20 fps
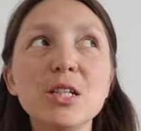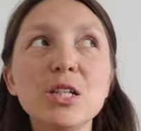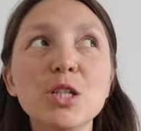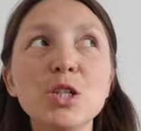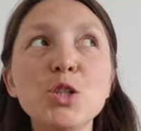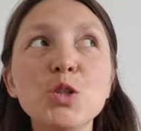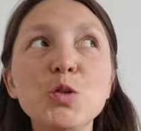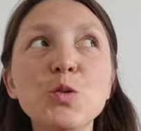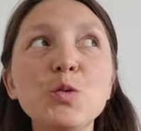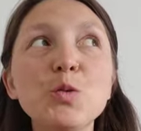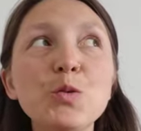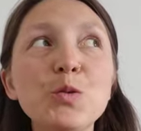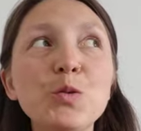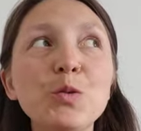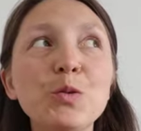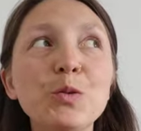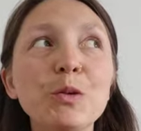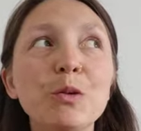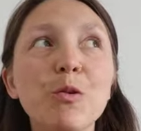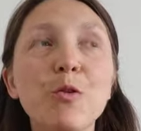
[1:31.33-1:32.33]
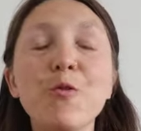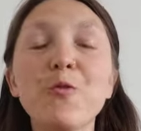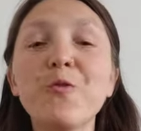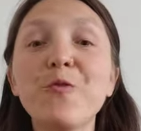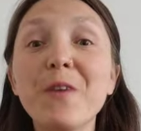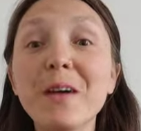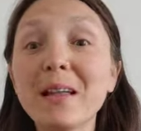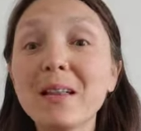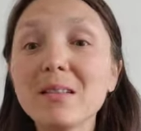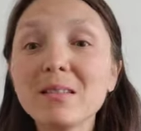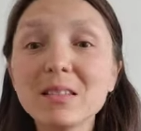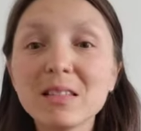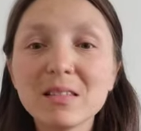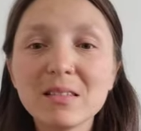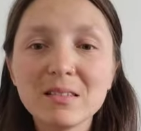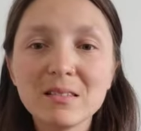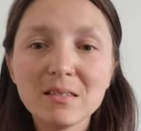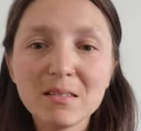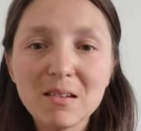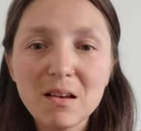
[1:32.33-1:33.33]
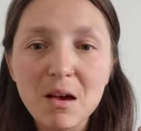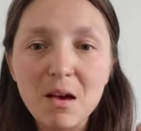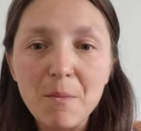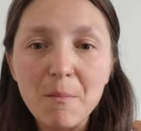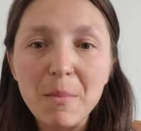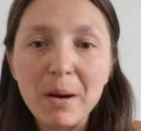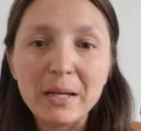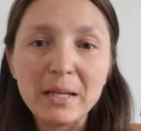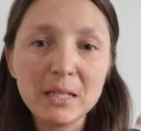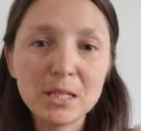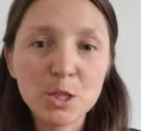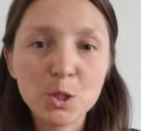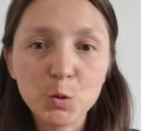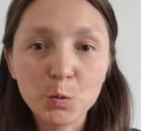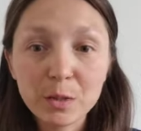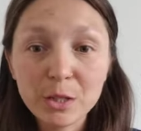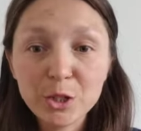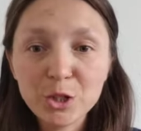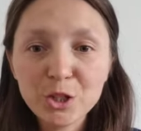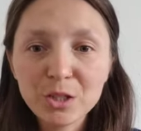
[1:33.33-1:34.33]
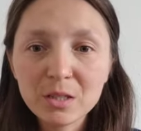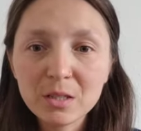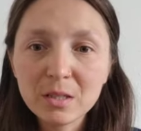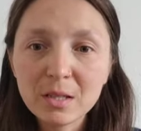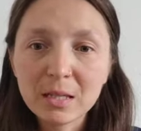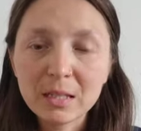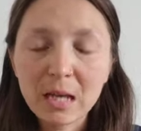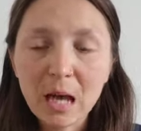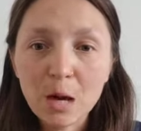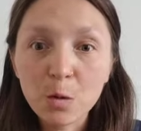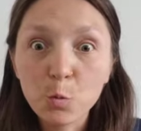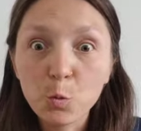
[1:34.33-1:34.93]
knew or felt my intuition and